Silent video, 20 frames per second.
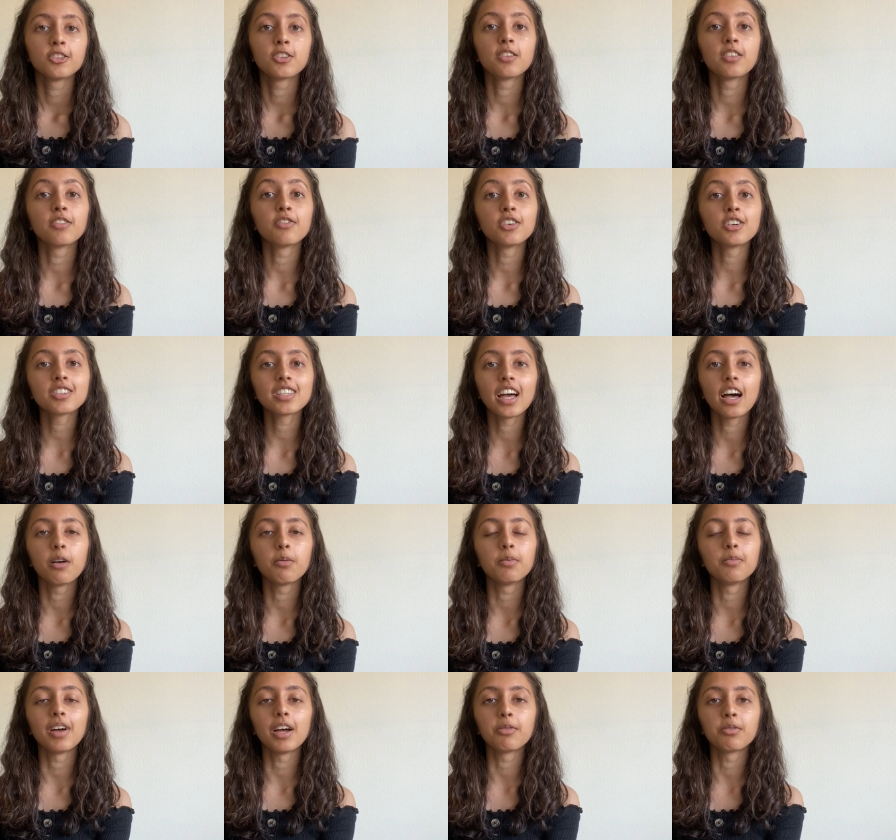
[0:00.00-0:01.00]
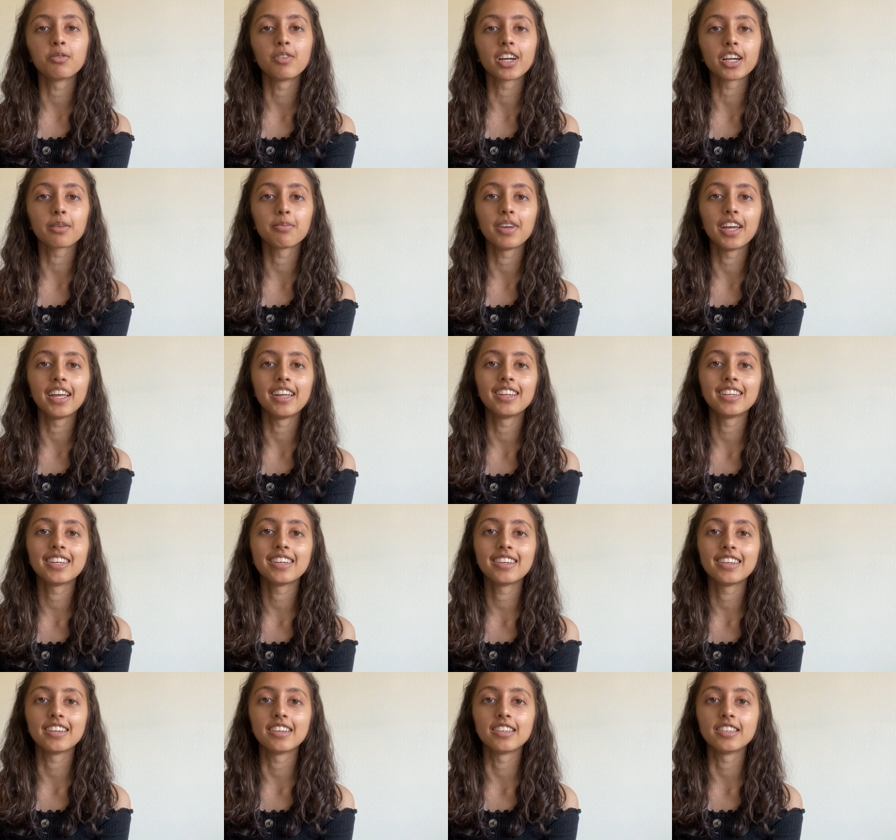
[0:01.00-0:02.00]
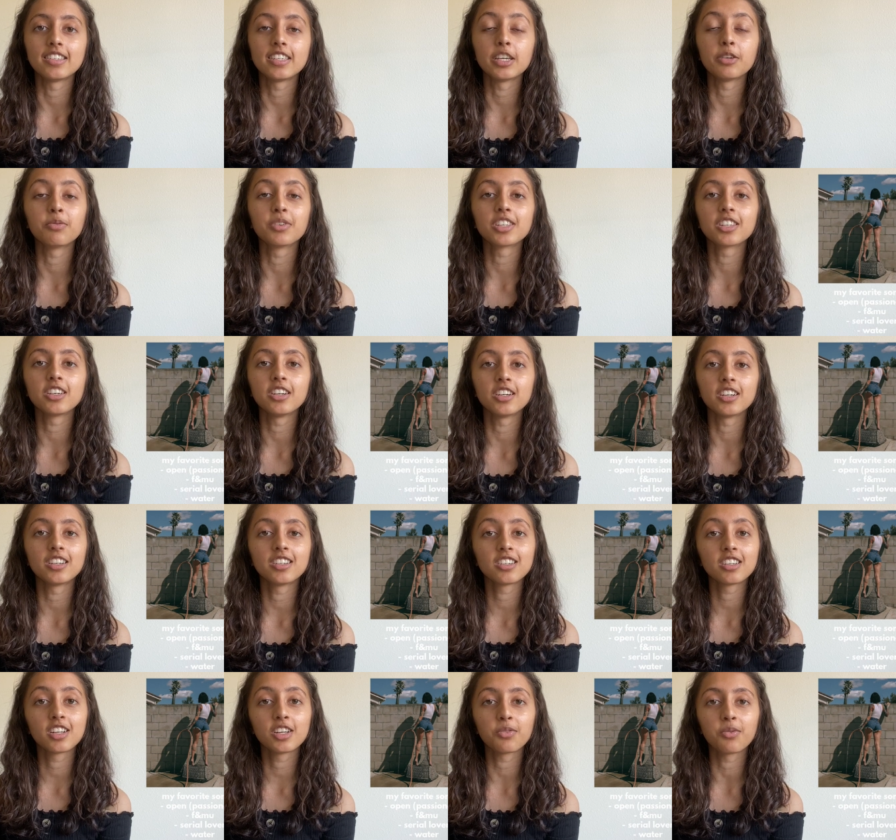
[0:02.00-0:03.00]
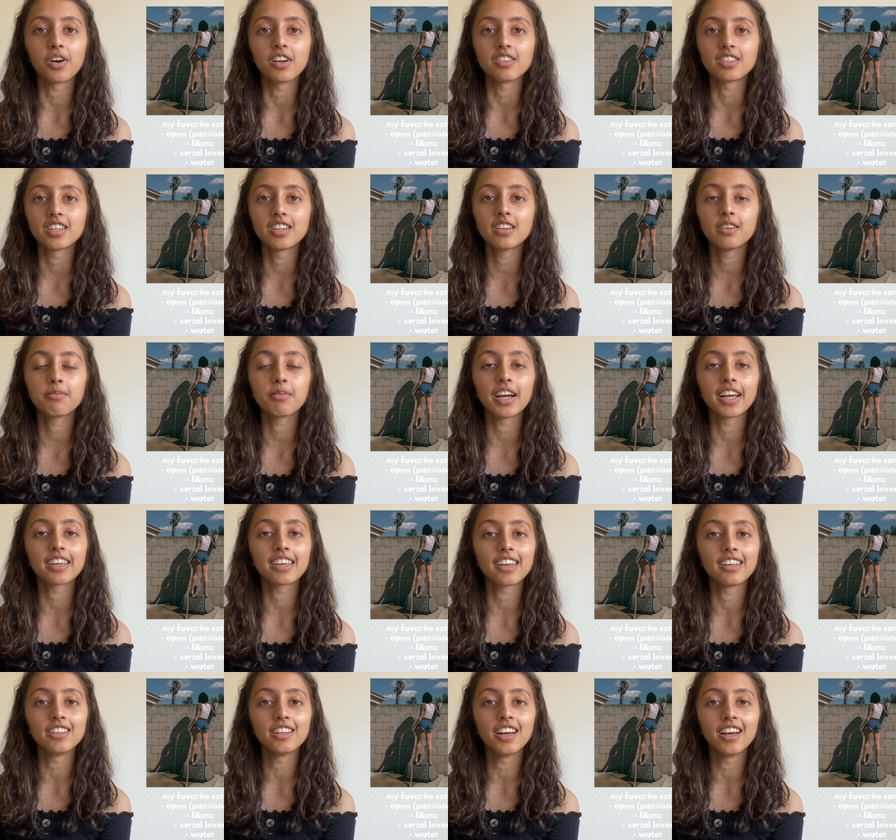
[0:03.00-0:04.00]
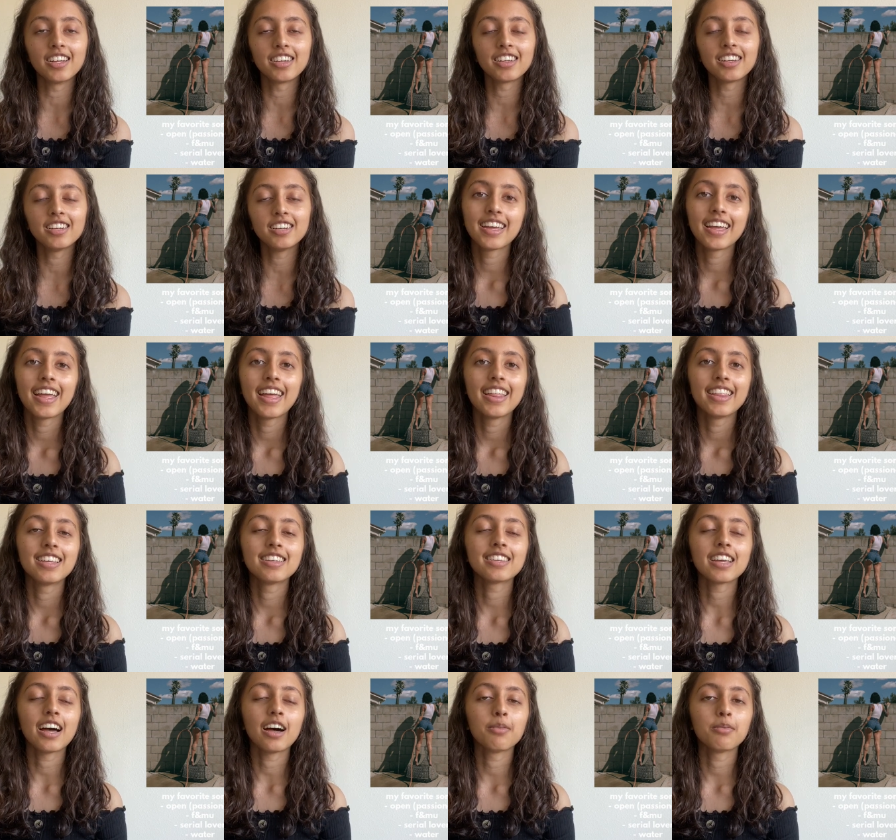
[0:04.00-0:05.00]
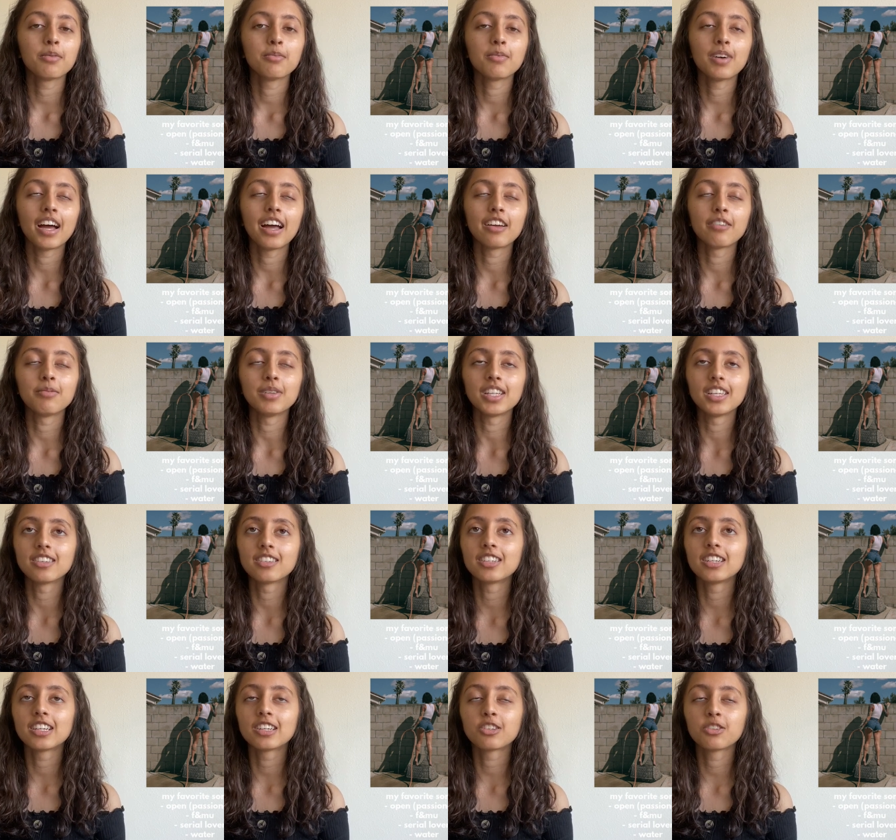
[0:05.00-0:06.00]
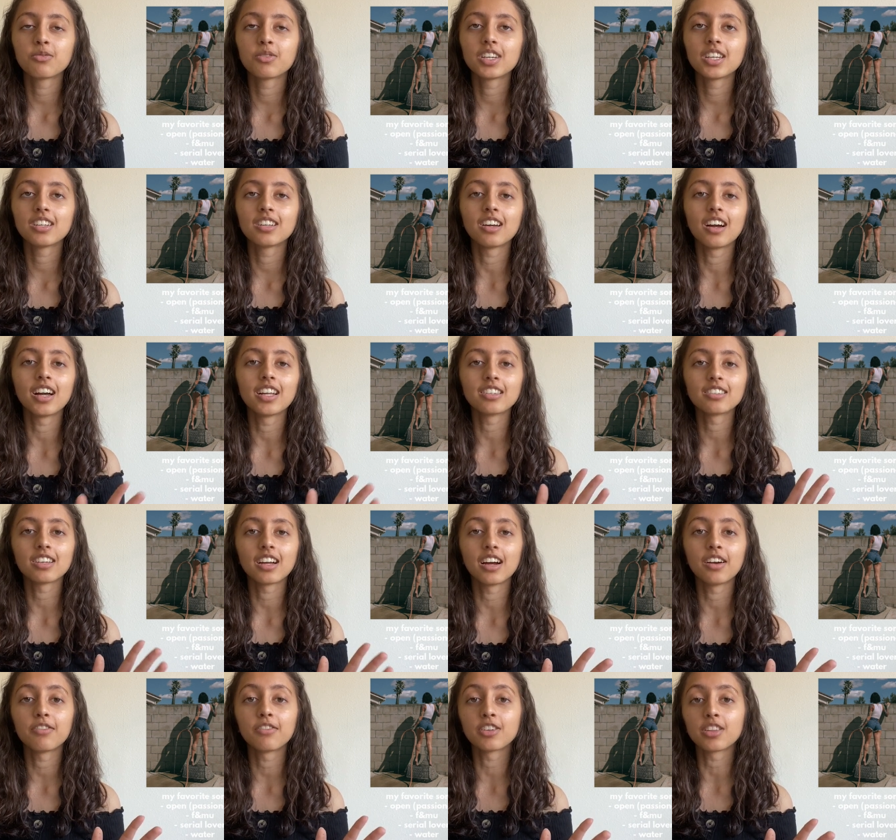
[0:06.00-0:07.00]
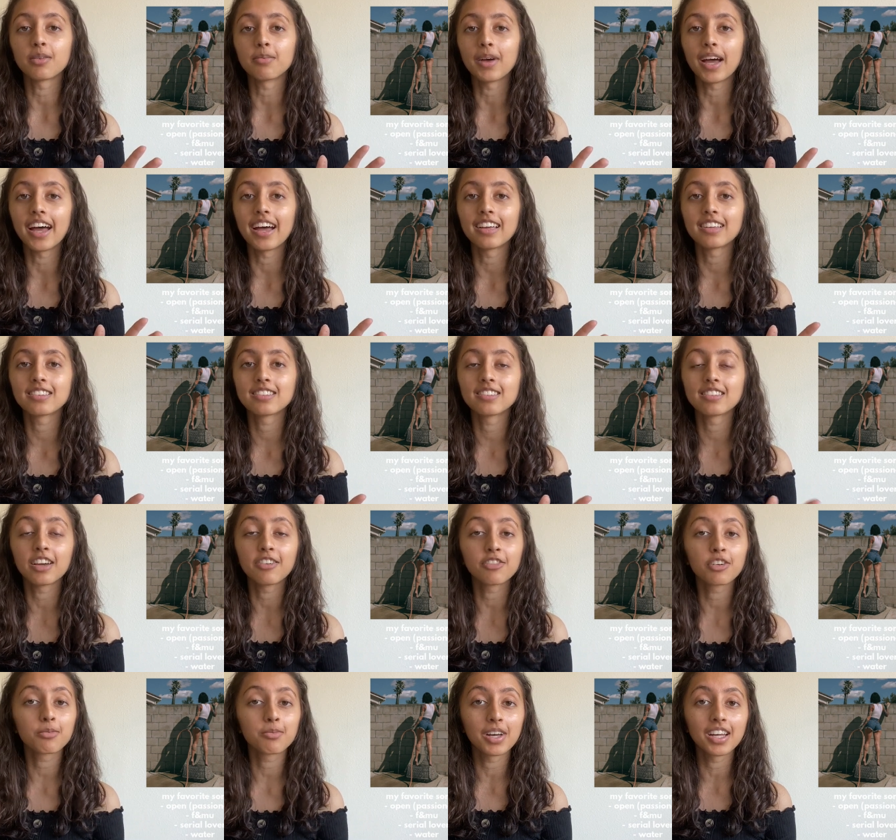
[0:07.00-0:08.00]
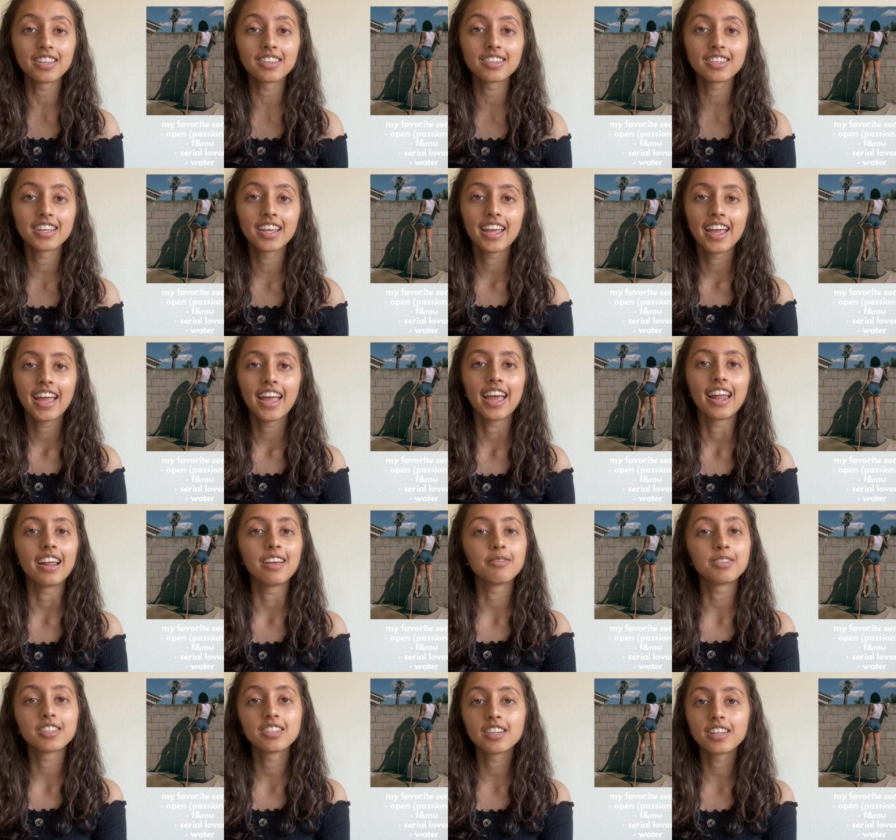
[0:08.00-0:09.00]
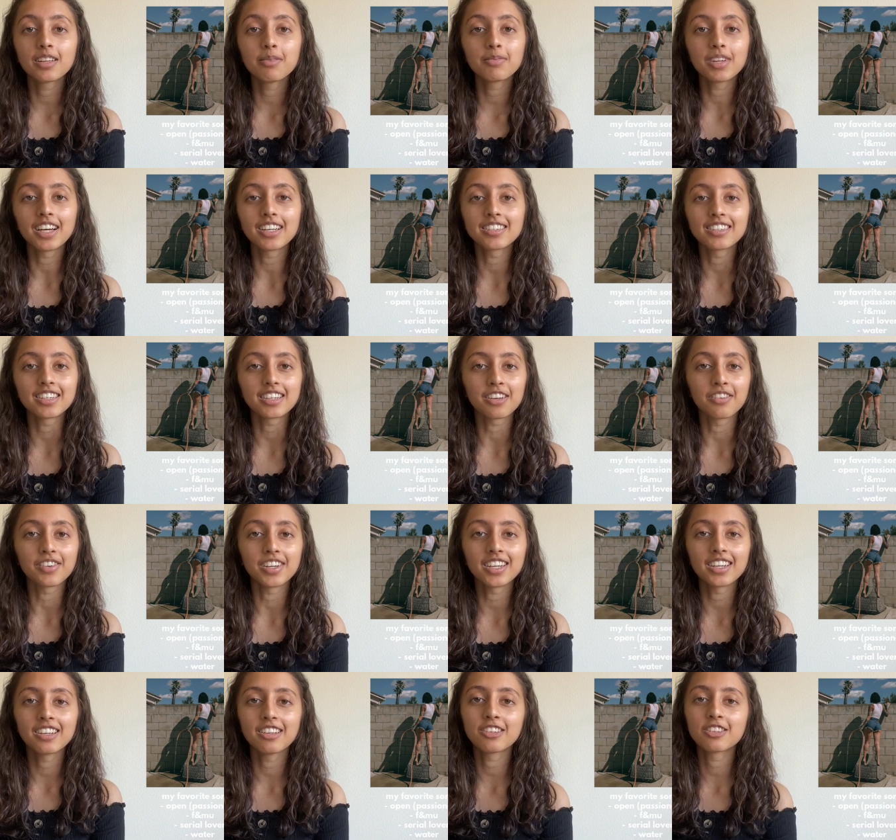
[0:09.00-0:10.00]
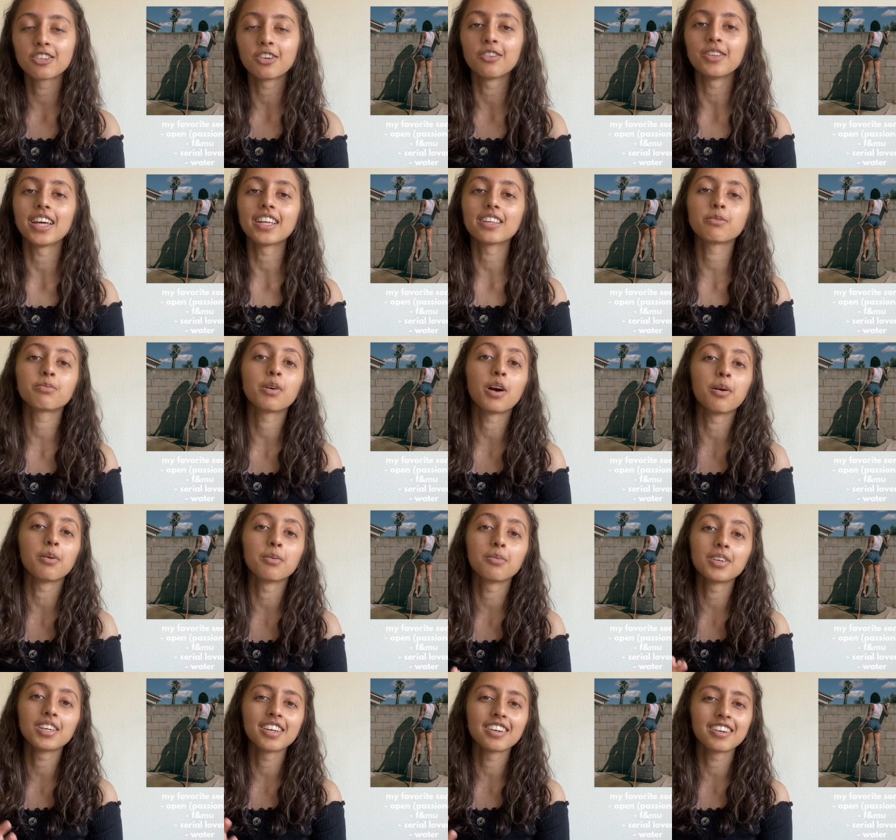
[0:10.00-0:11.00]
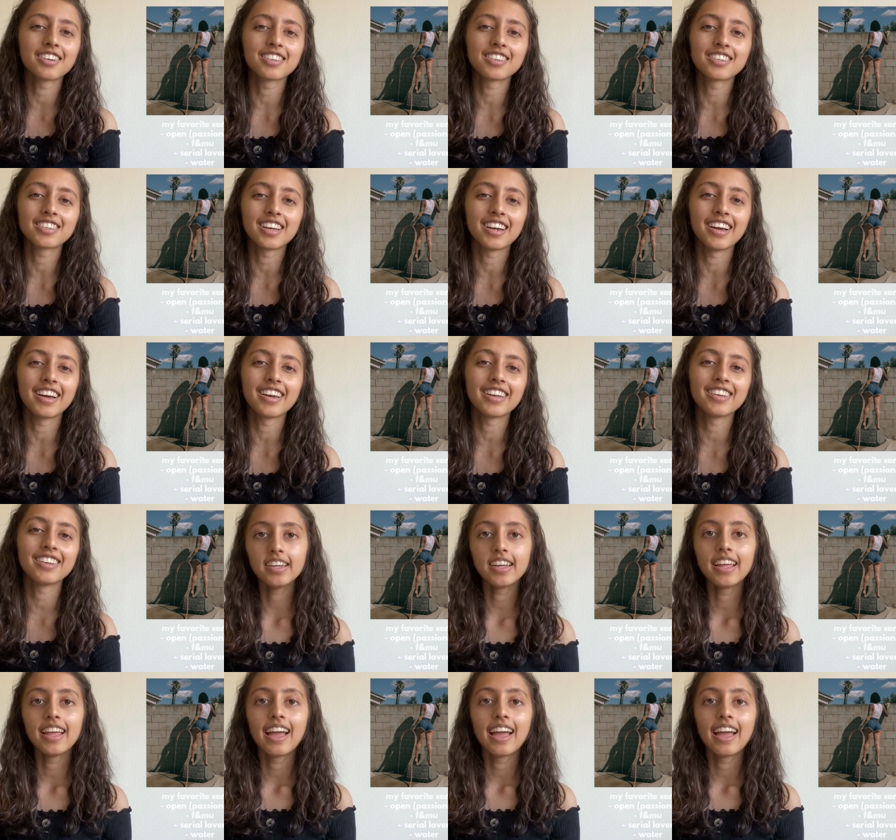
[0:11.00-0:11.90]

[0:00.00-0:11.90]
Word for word: So the first album I would recommend is It Was Good Until It Wasn't by Kehlani. This album, I've been listening to it nonstop for the past several months and I still am not sick of it, so that's probably a good sign.